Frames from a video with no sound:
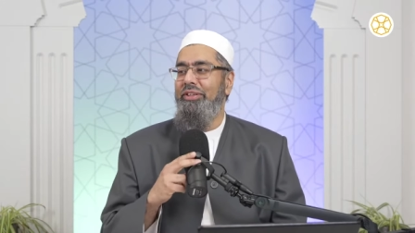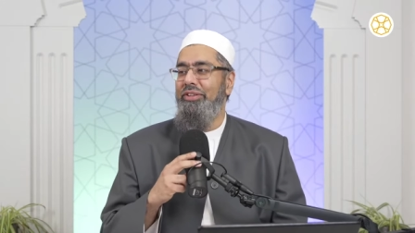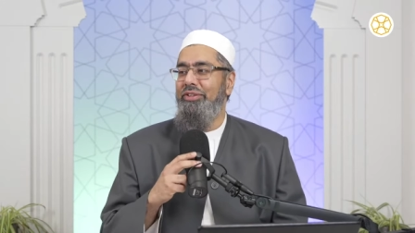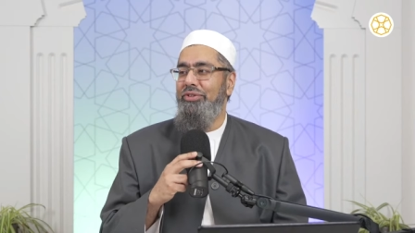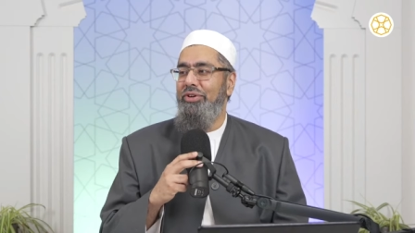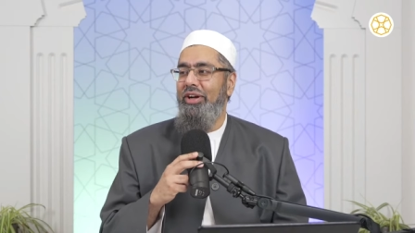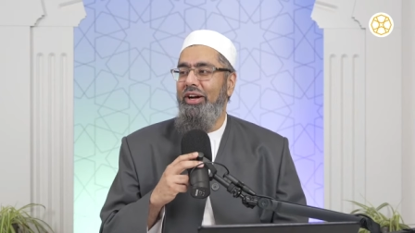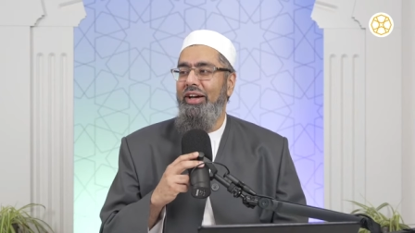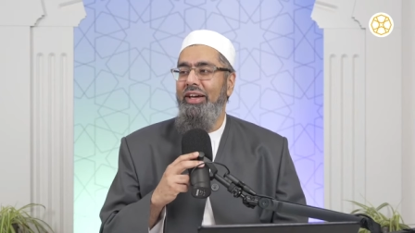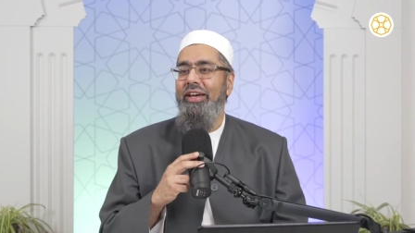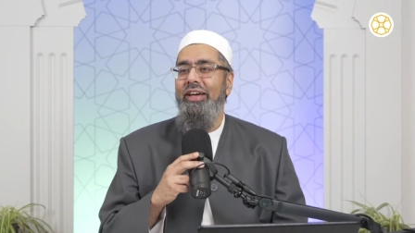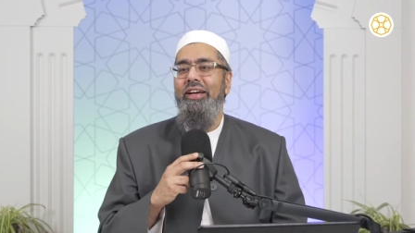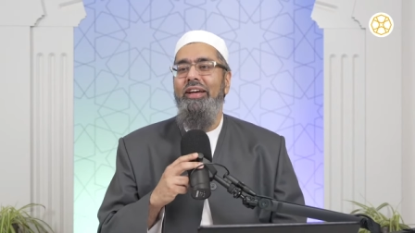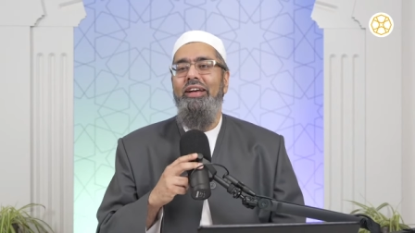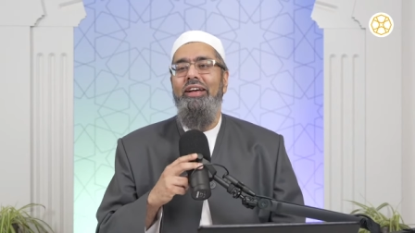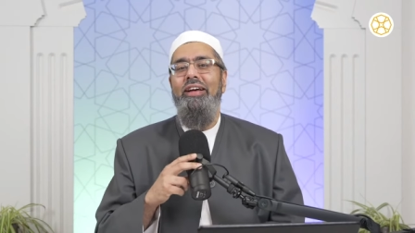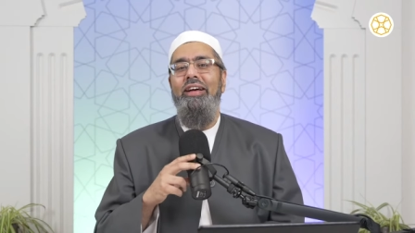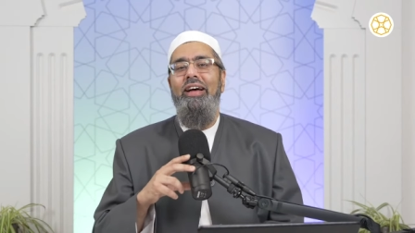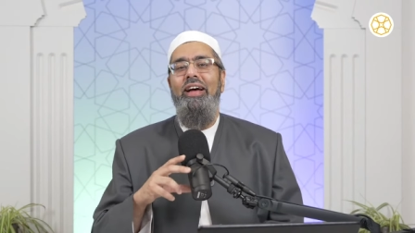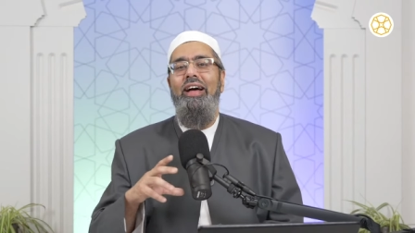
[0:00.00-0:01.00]
to try,
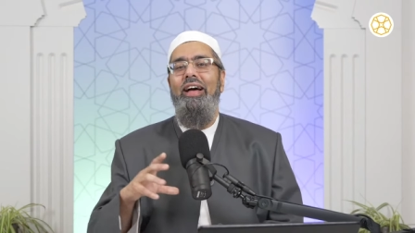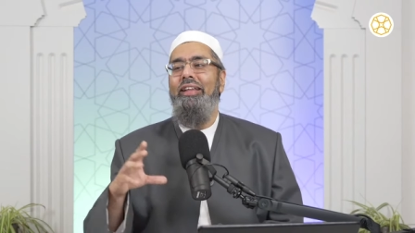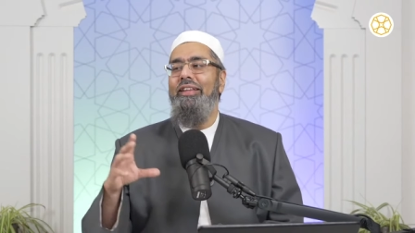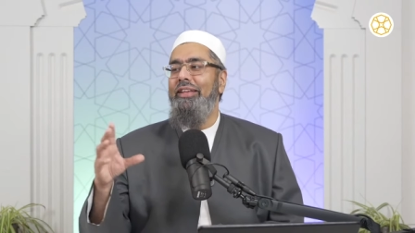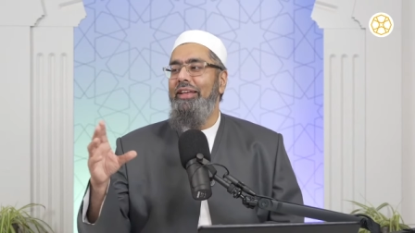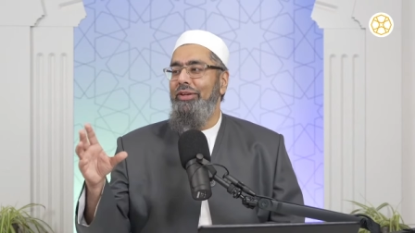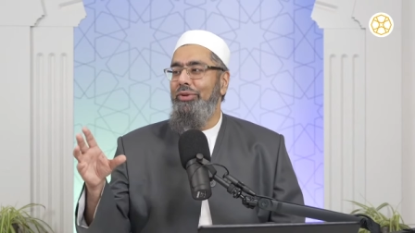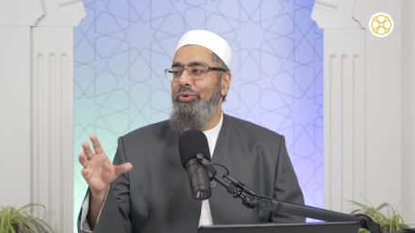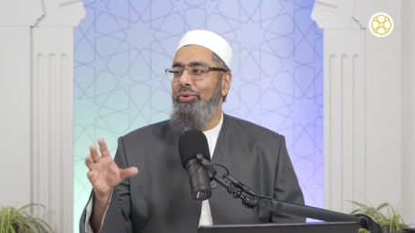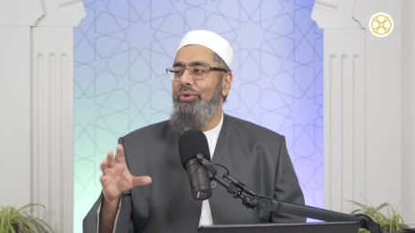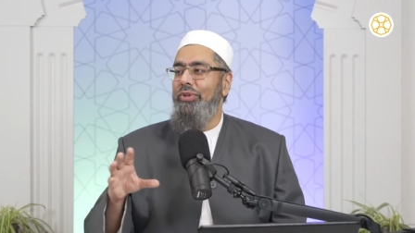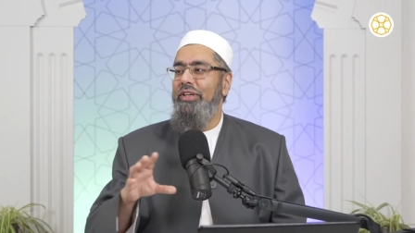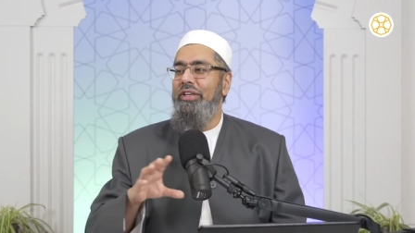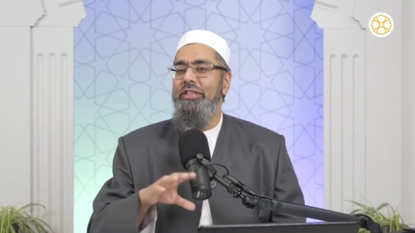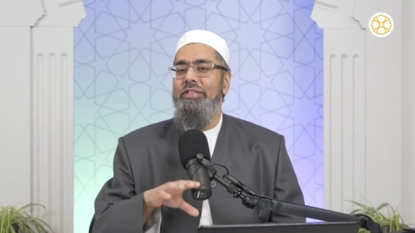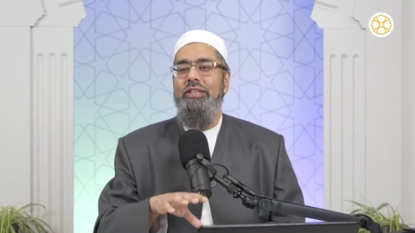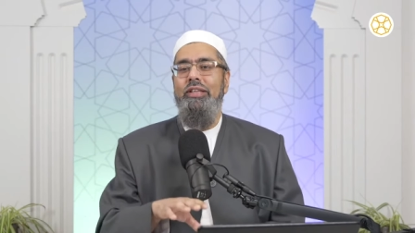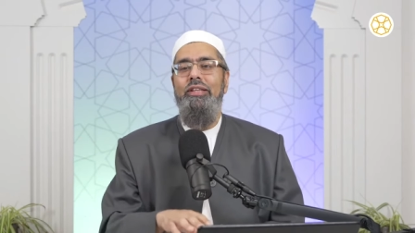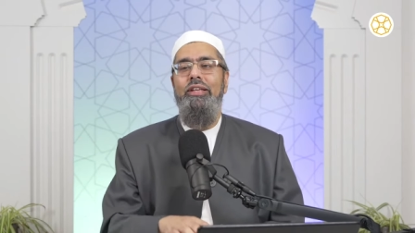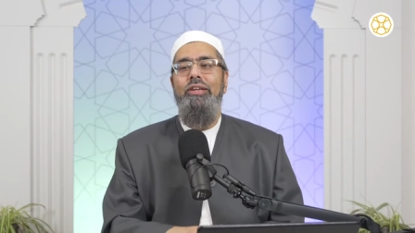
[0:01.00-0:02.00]
and they do
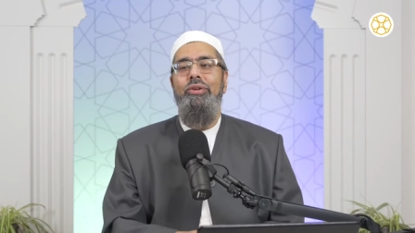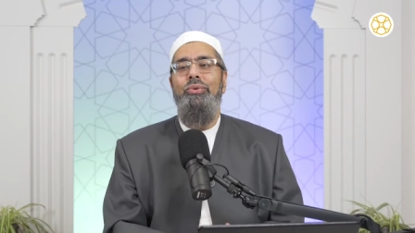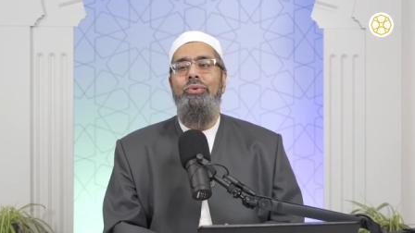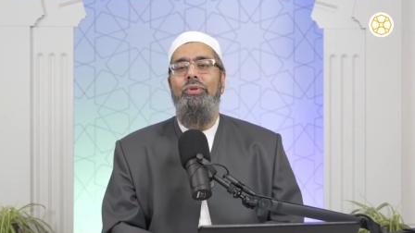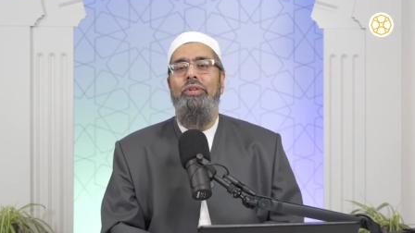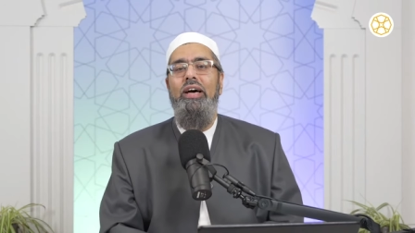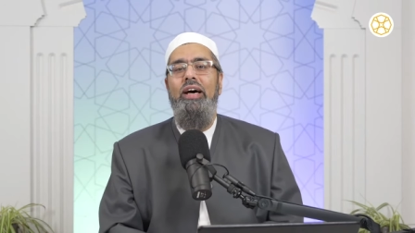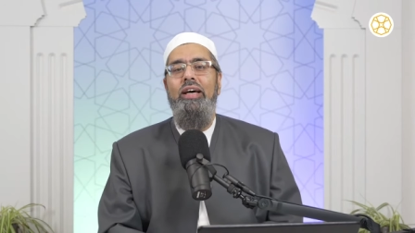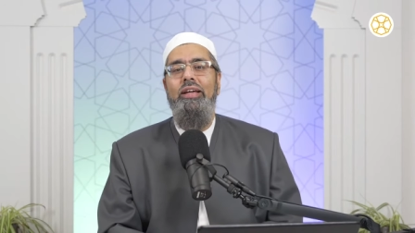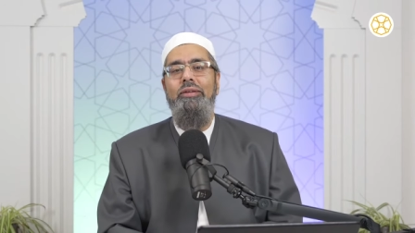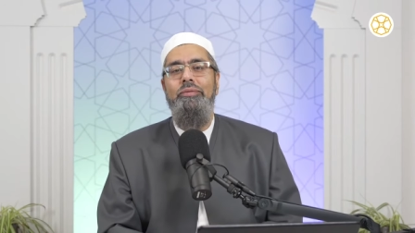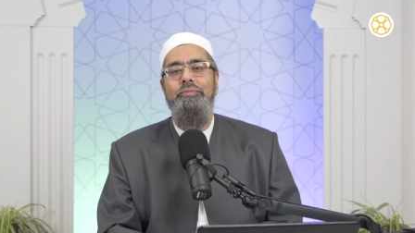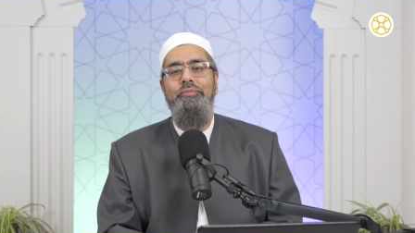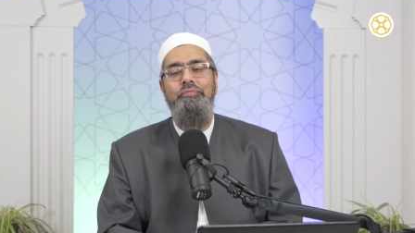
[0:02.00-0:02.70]
this and they do that.